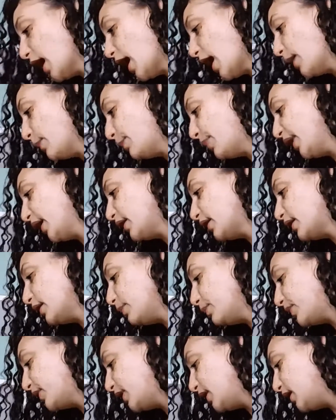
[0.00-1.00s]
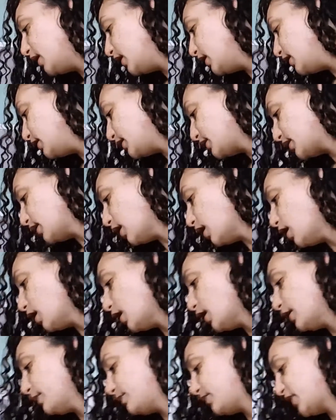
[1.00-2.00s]
I picked up these
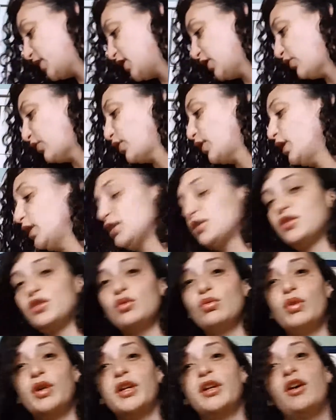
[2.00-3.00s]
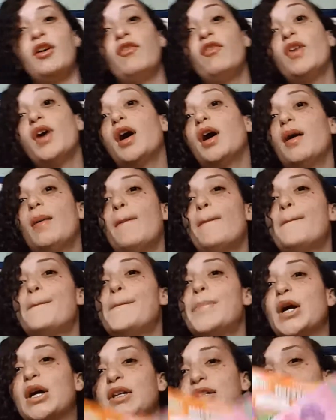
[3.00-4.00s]
different sort of
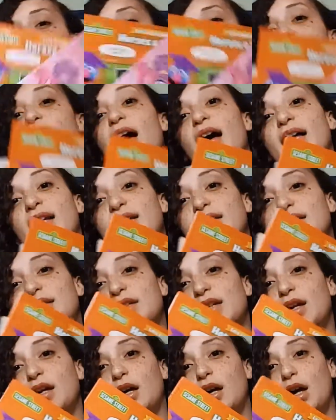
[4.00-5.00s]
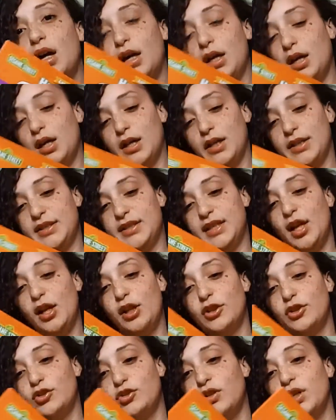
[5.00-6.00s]
books at the
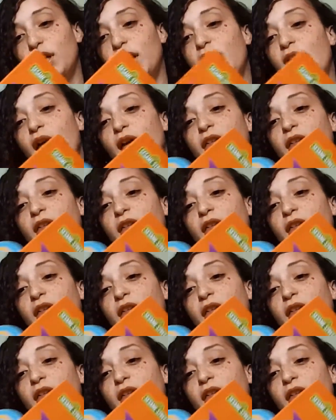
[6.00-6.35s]
Dollar Tree.